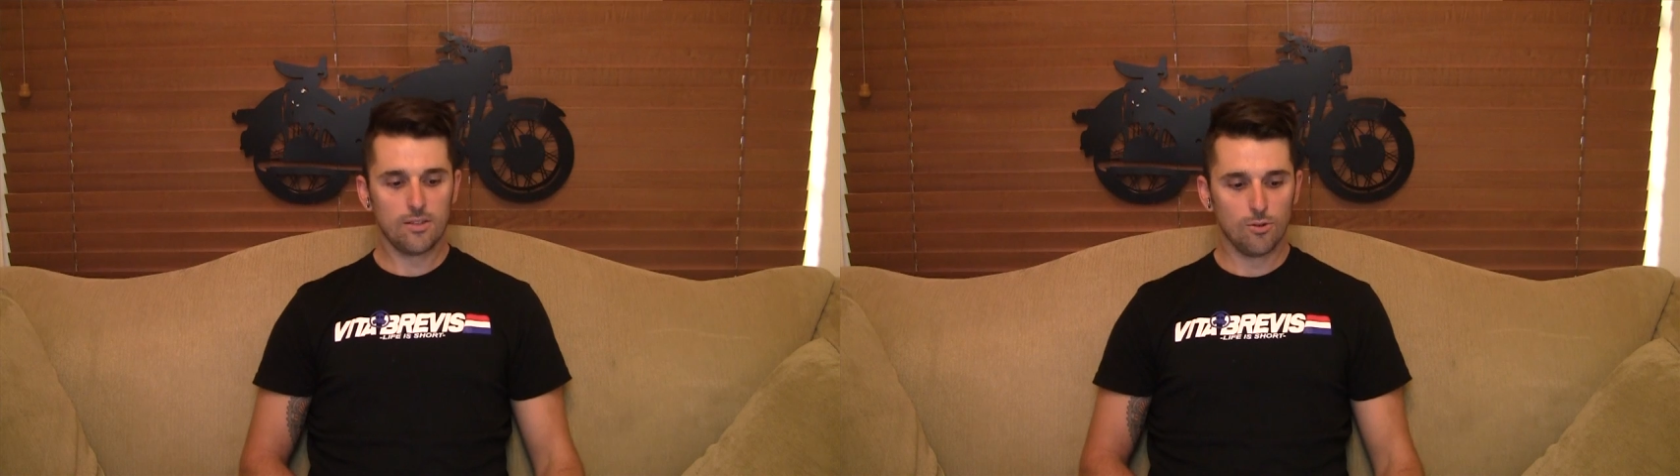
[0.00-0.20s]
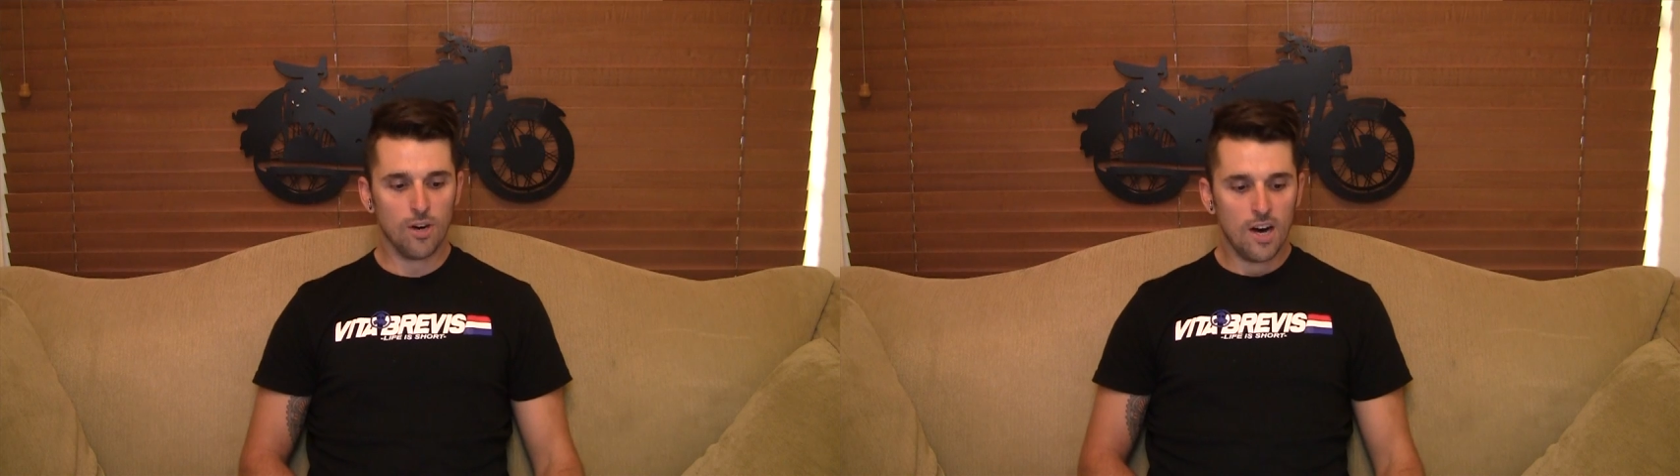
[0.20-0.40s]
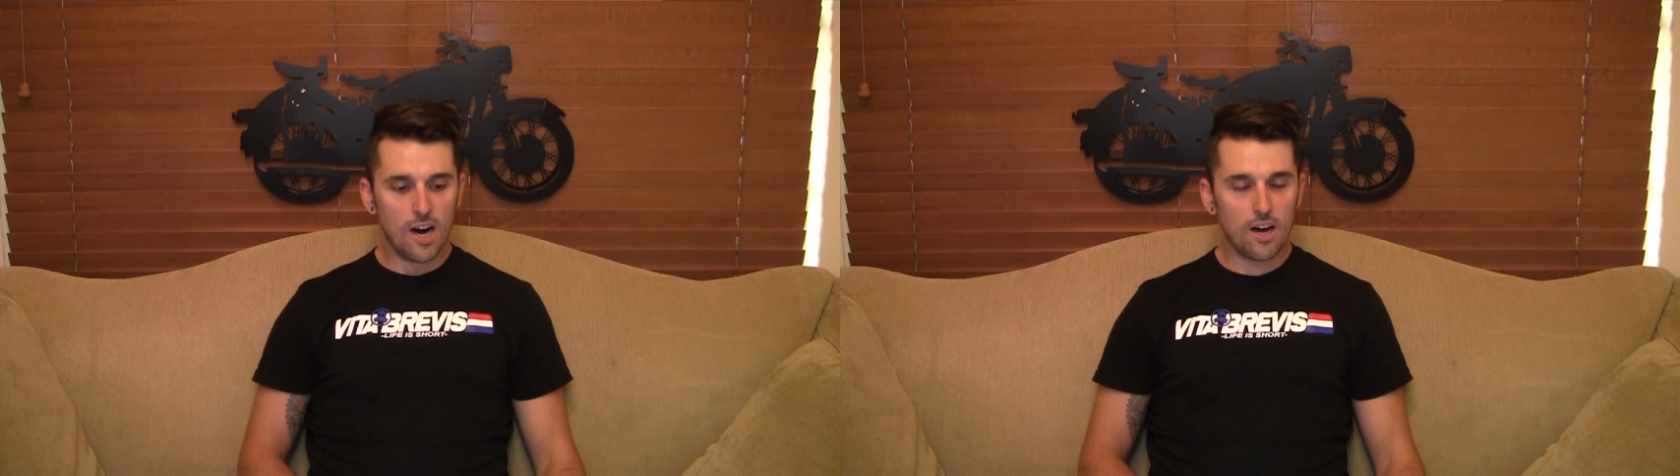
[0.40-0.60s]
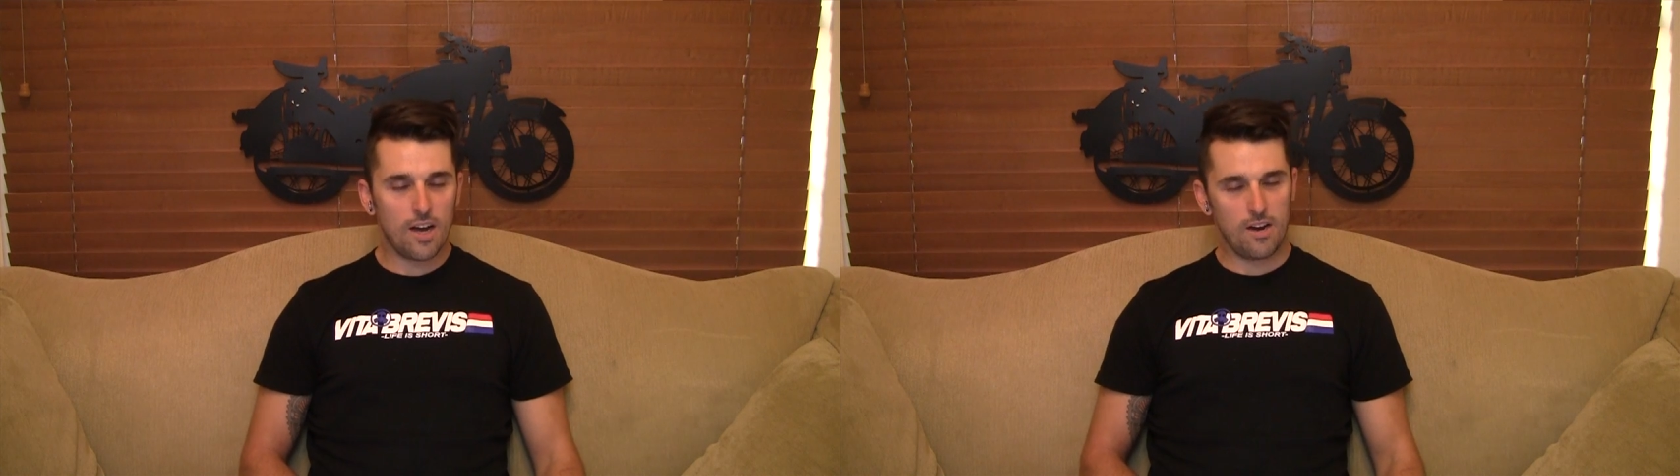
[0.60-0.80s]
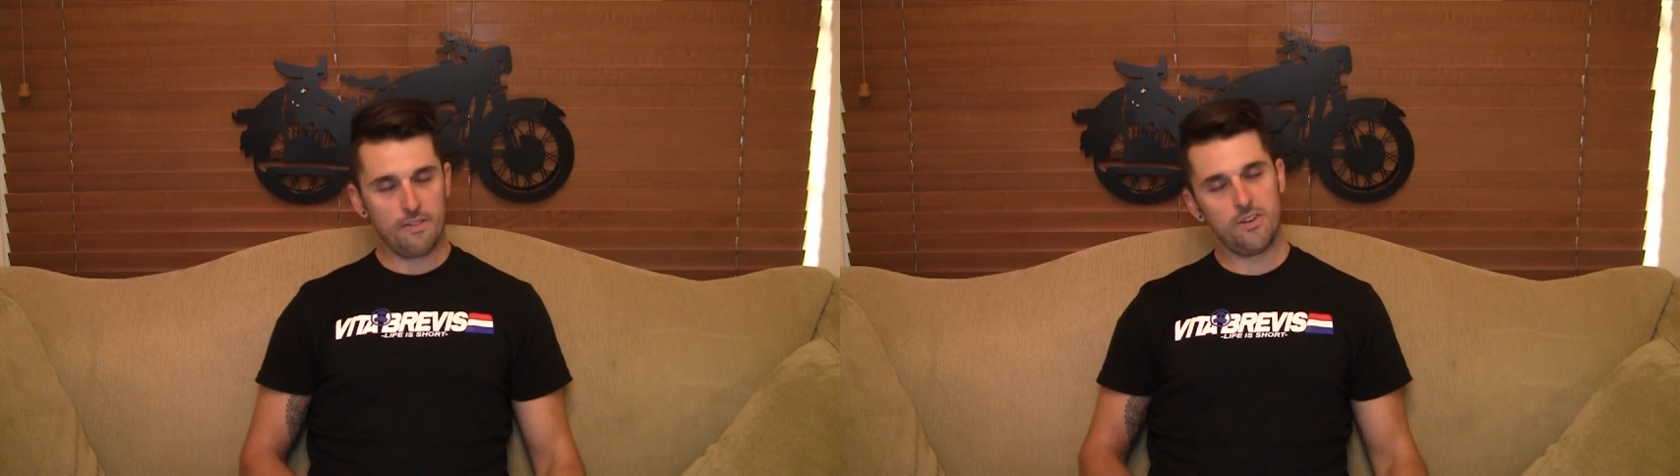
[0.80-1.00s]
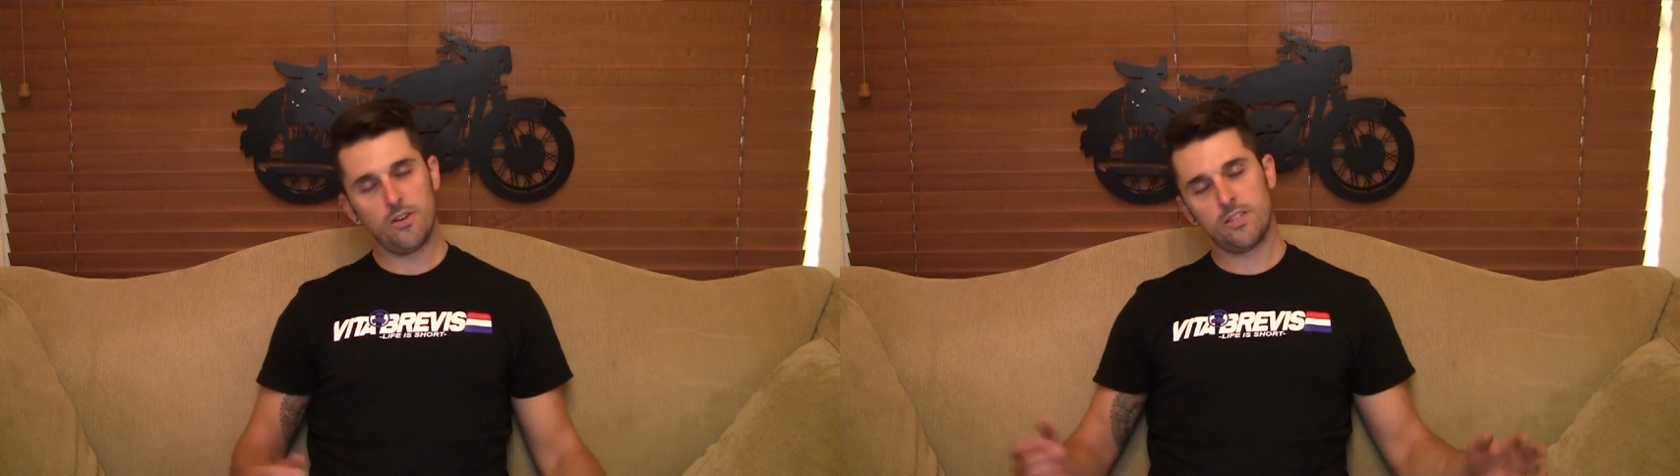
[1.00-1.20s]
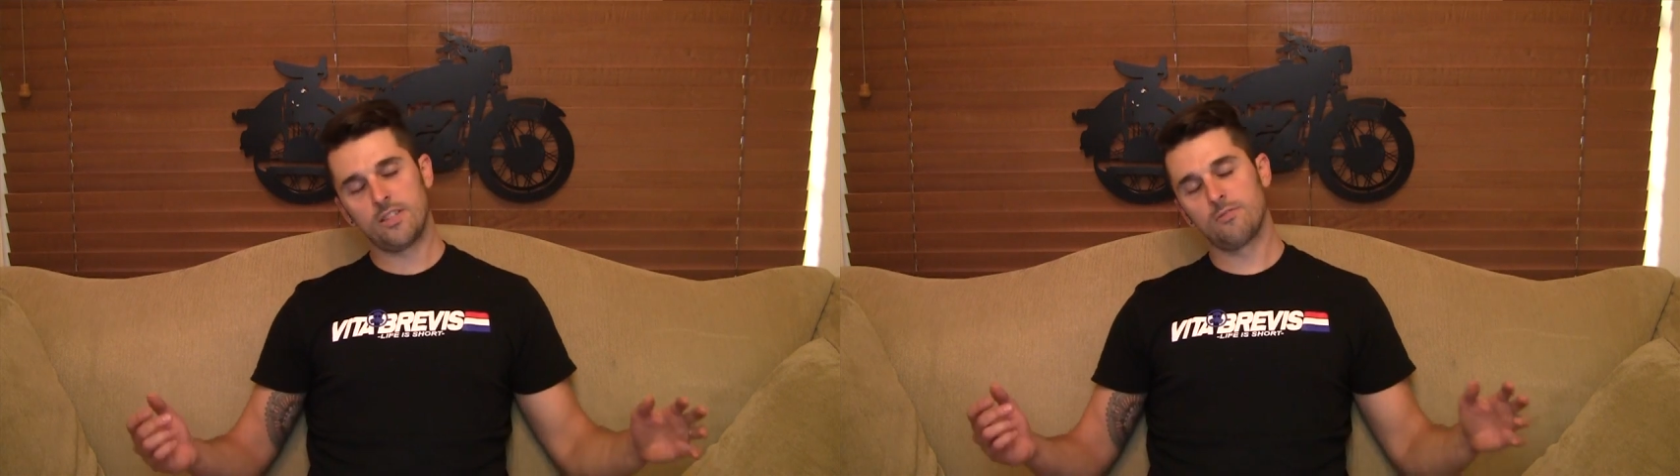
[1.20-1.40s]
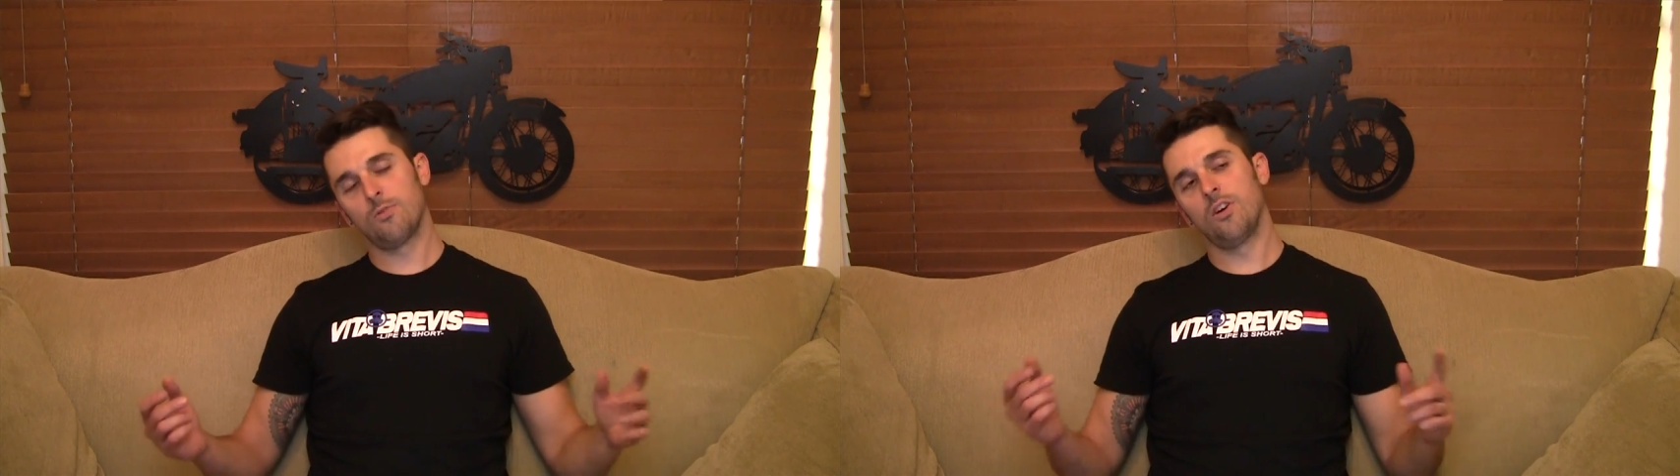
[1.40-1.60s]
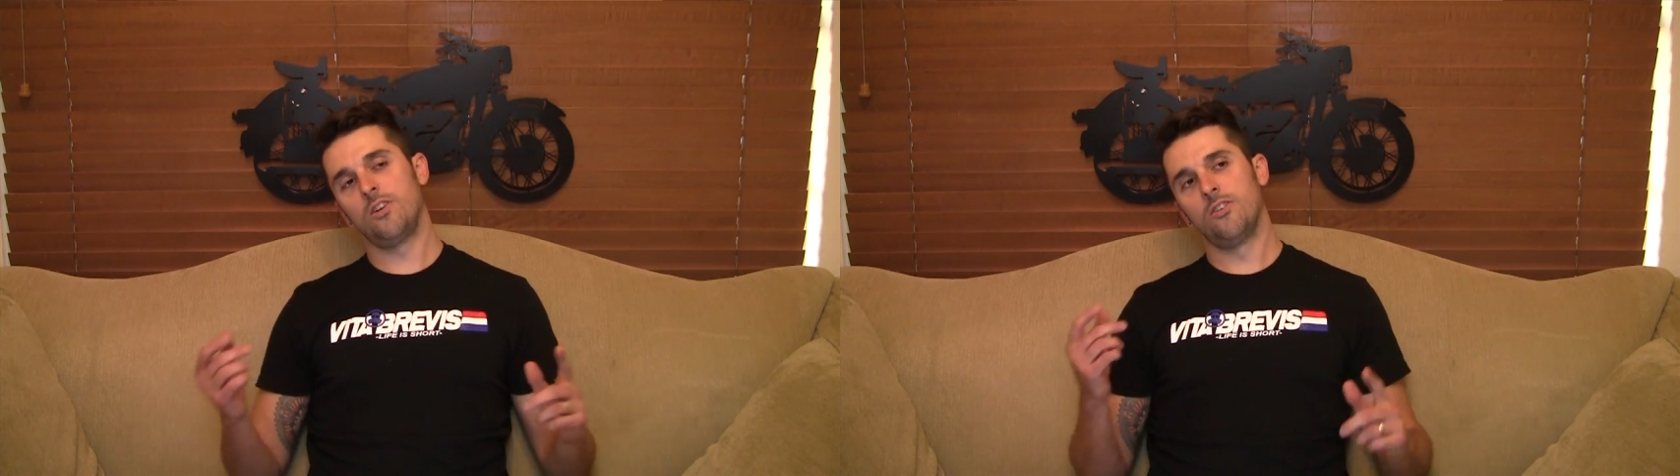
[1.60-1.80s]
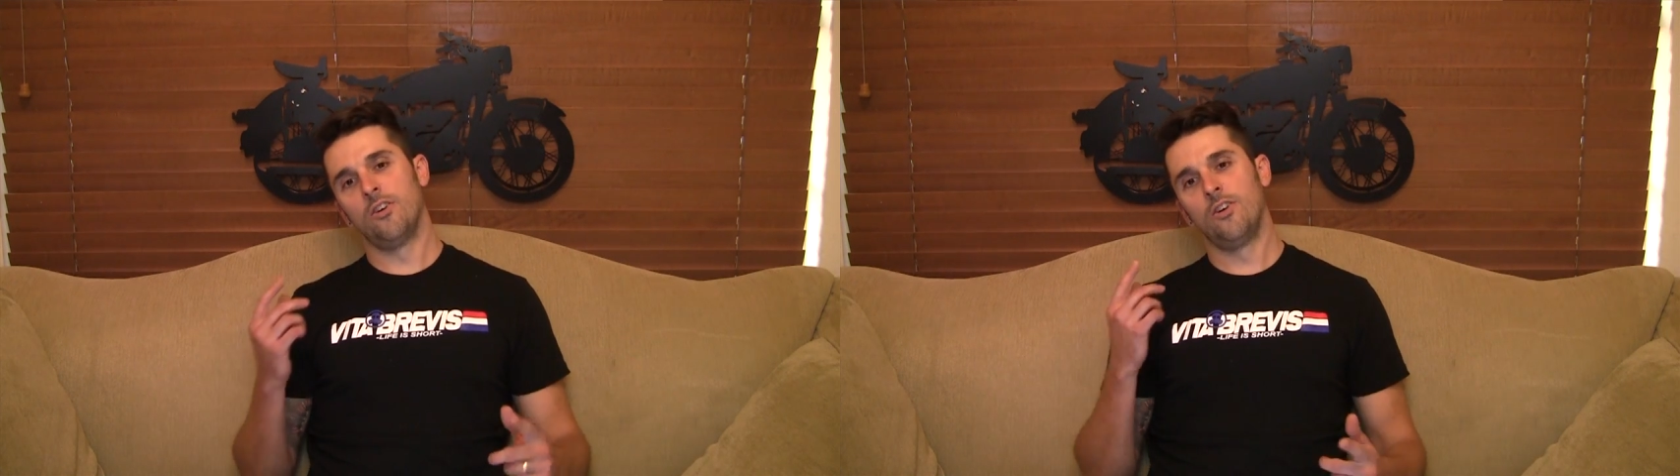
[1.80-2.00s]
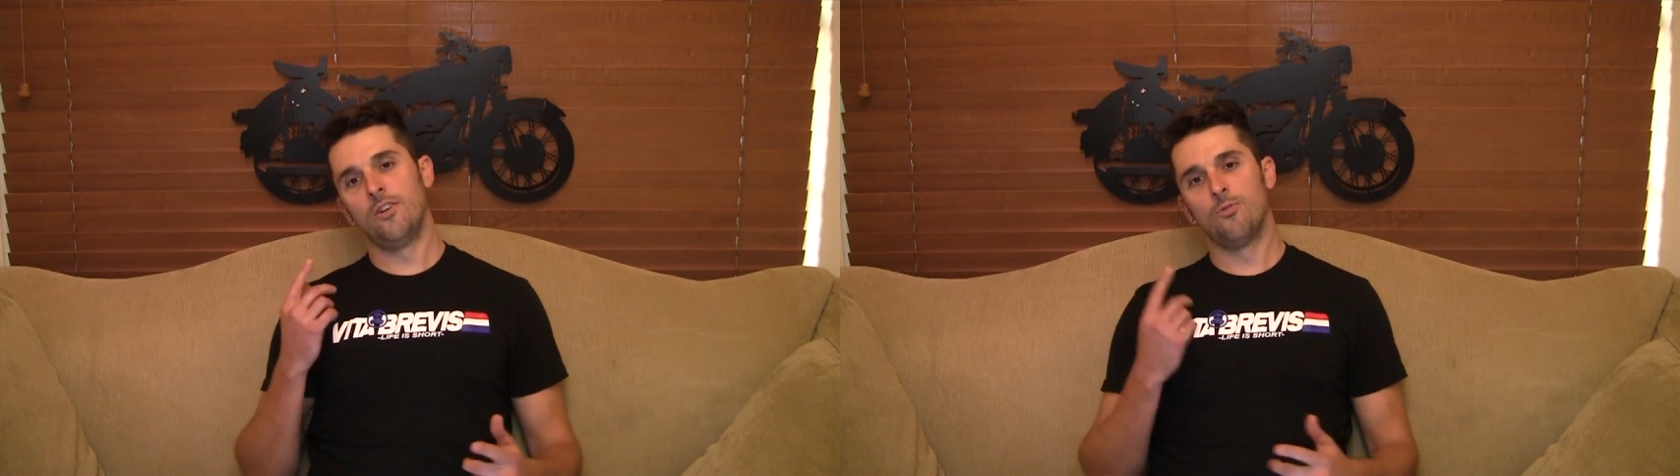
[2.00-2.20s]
cool. Okay, I noticed as well you're on